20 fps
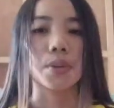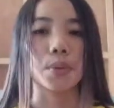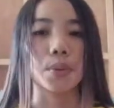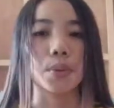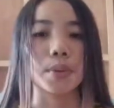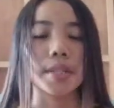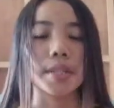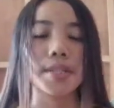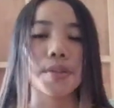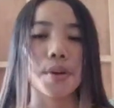
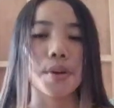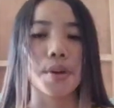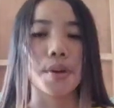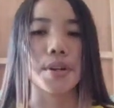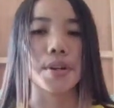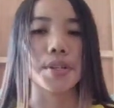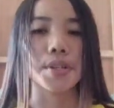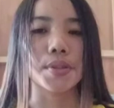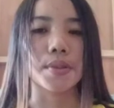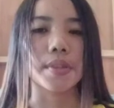to his or
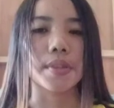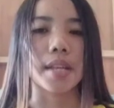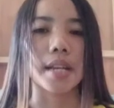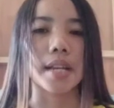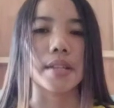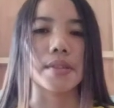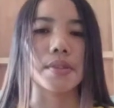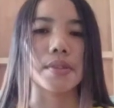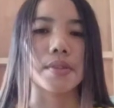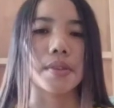her
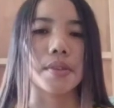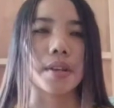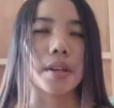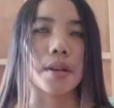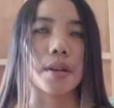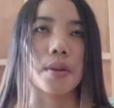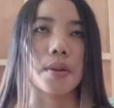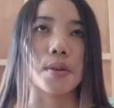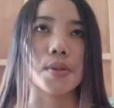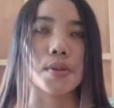students
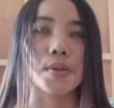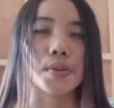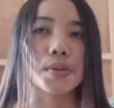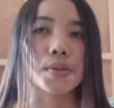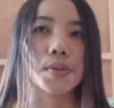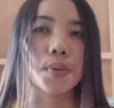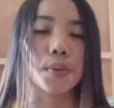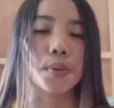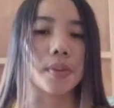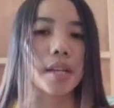and also
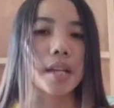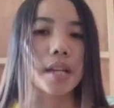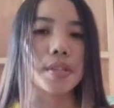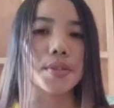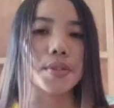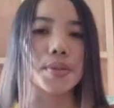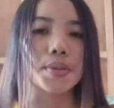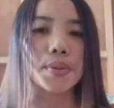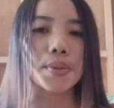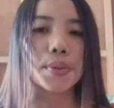
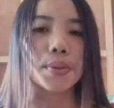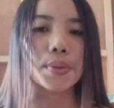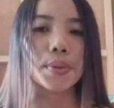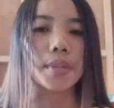students